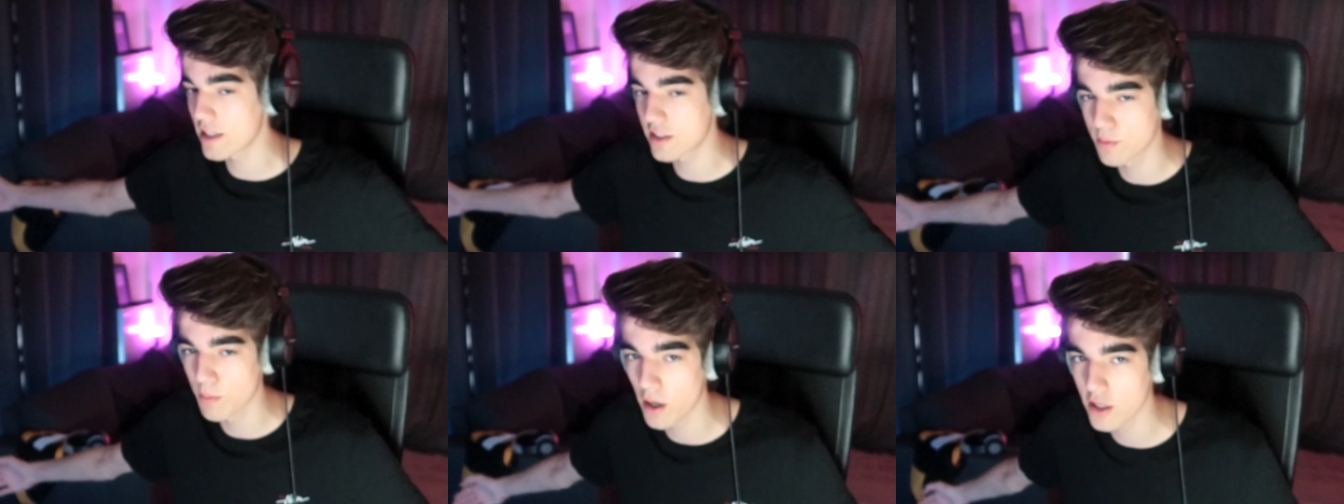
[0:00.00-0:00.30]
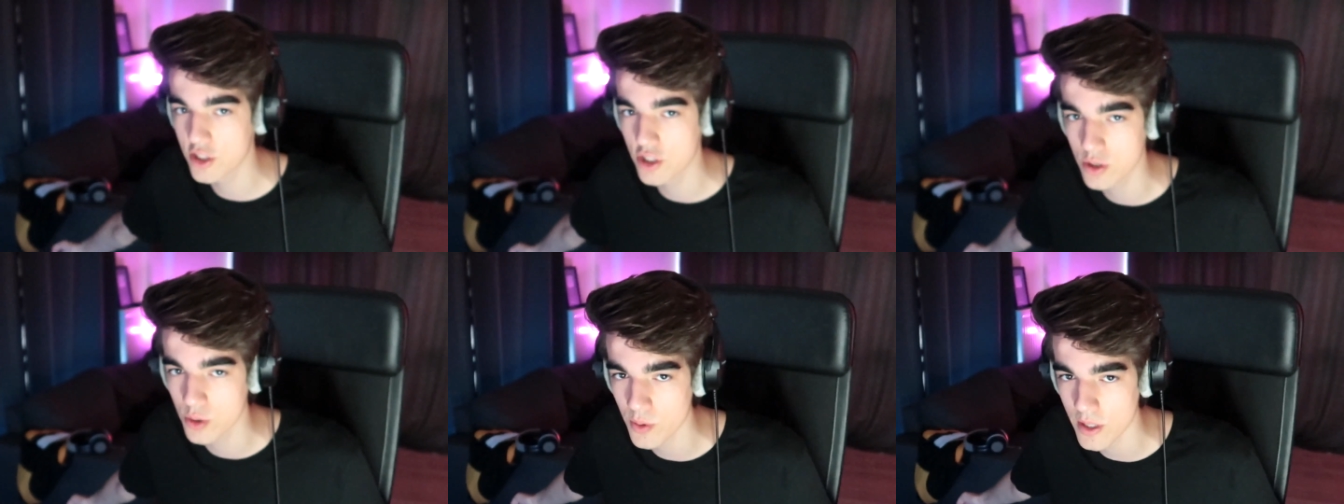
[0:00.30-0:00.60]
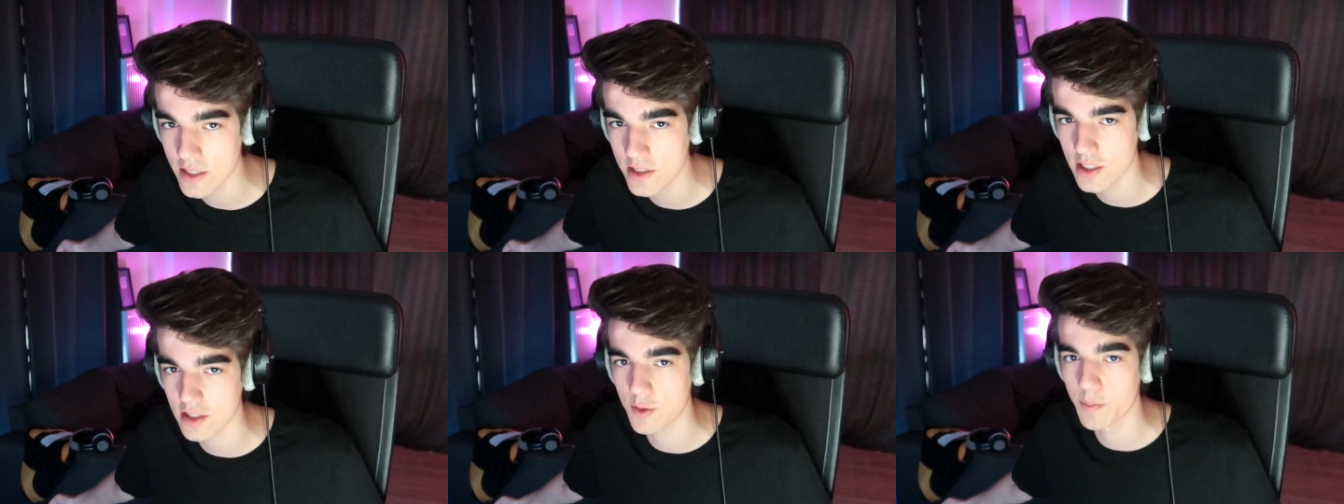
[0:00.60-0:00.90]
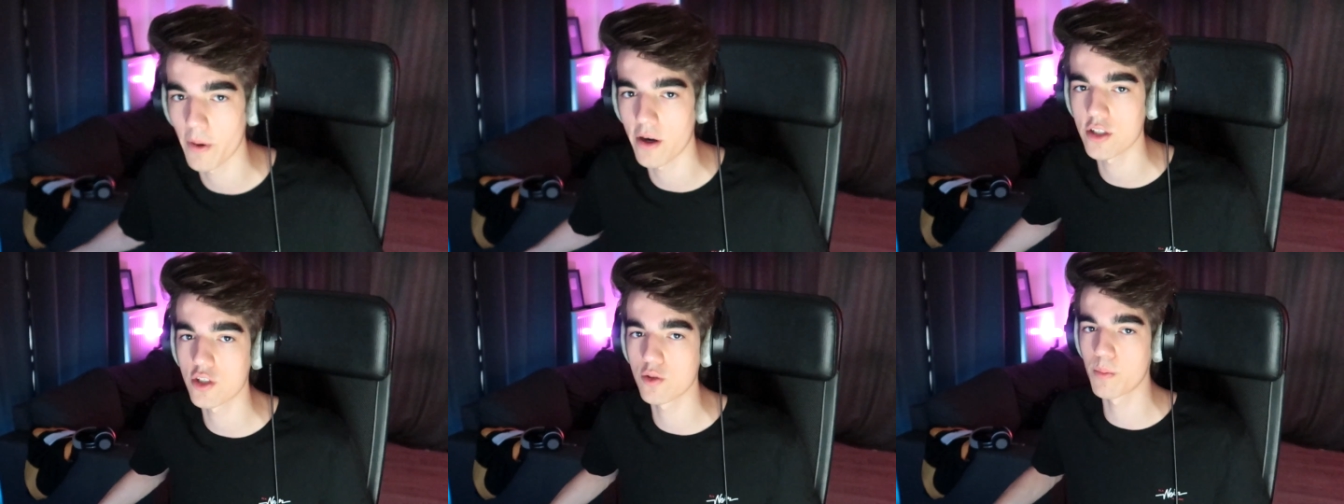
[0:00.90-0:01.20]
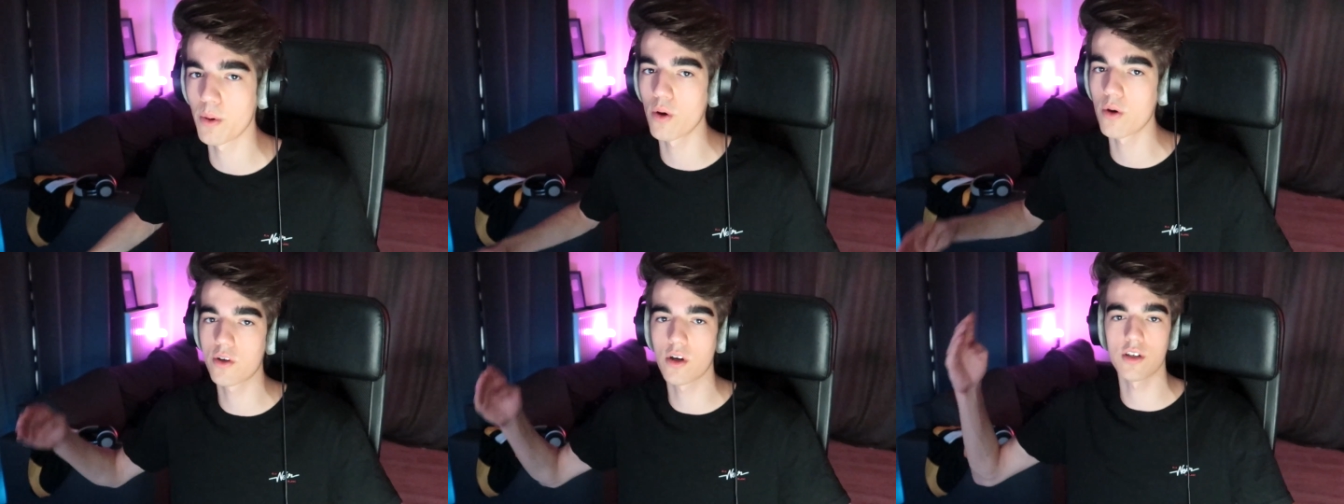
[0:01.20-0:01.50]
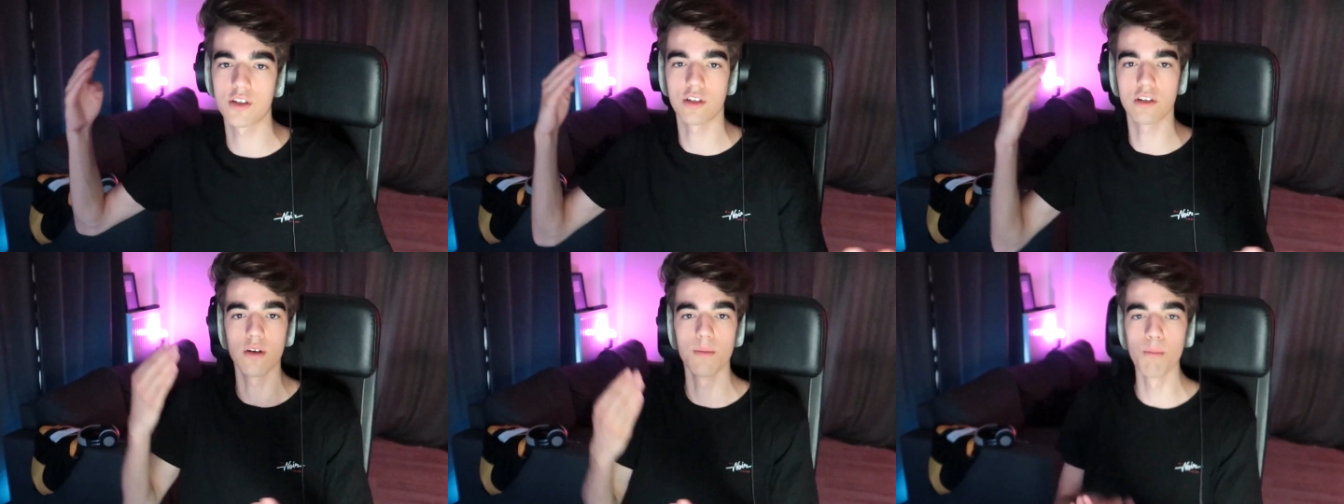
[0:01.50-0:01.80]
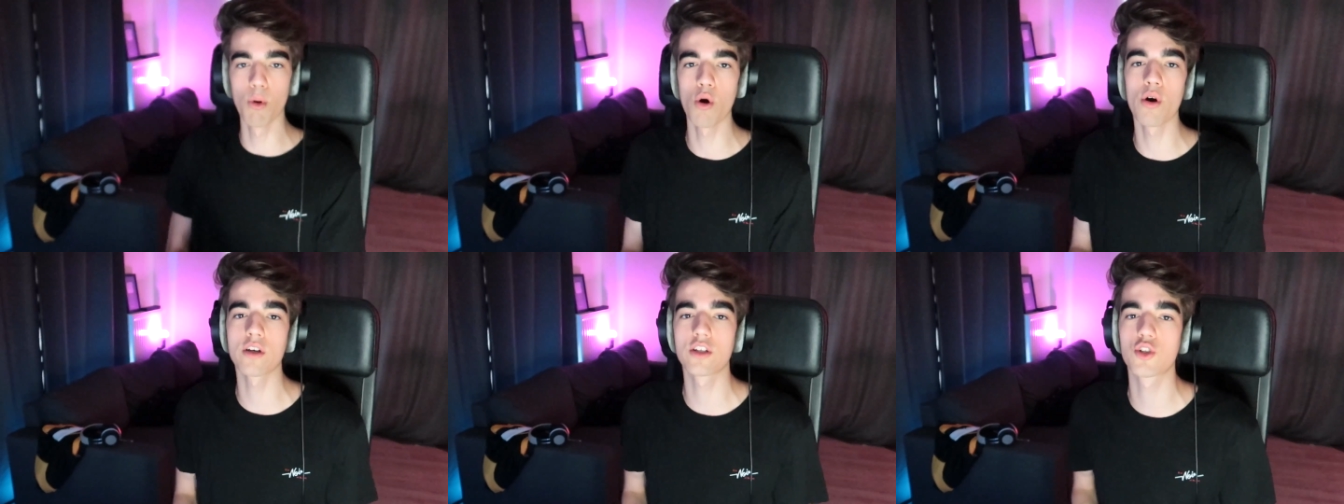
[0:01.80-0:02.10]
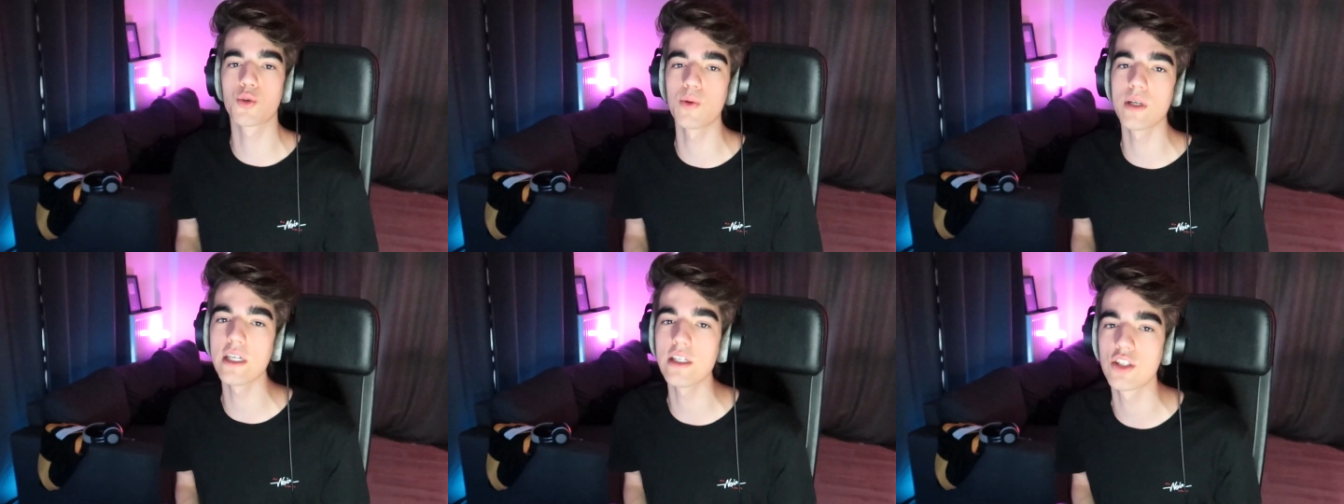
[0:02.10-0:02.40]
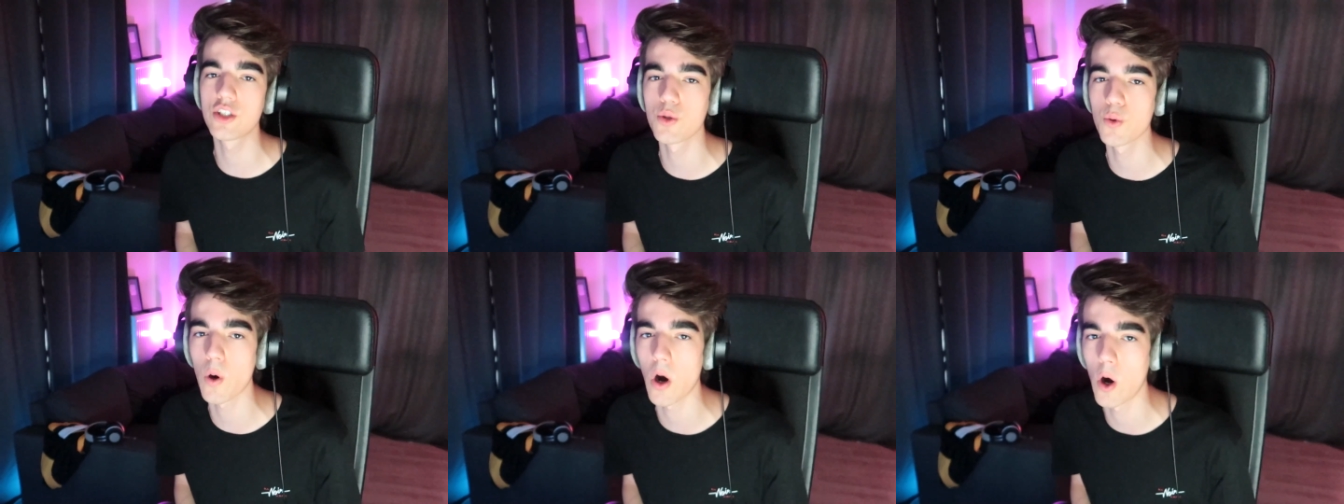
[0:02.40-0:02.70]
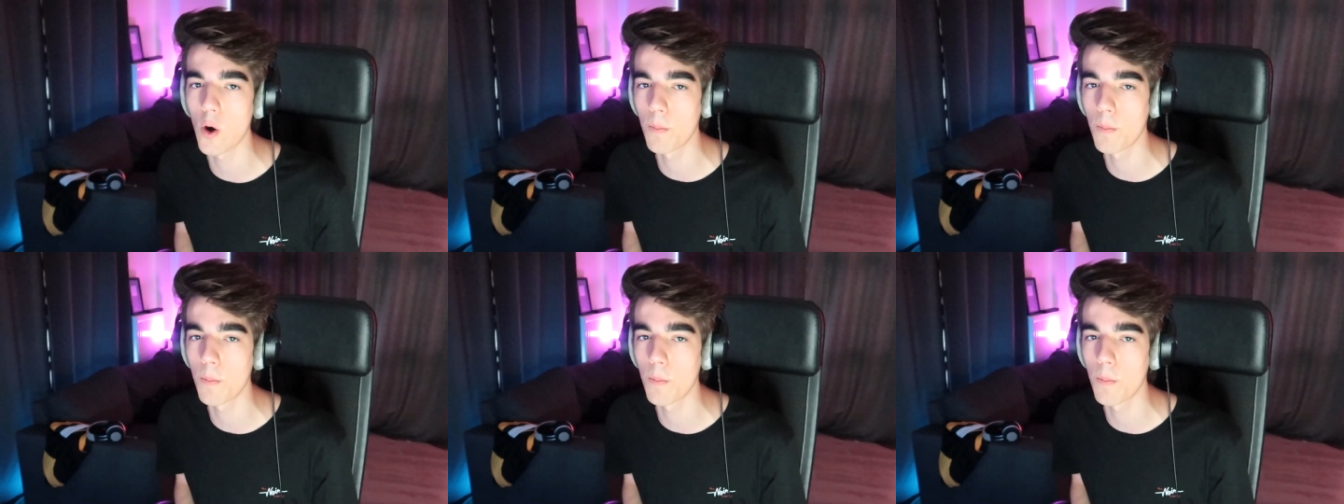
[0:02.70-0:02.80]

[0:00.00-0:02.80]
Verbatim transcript: as much trees as possible because the more trees you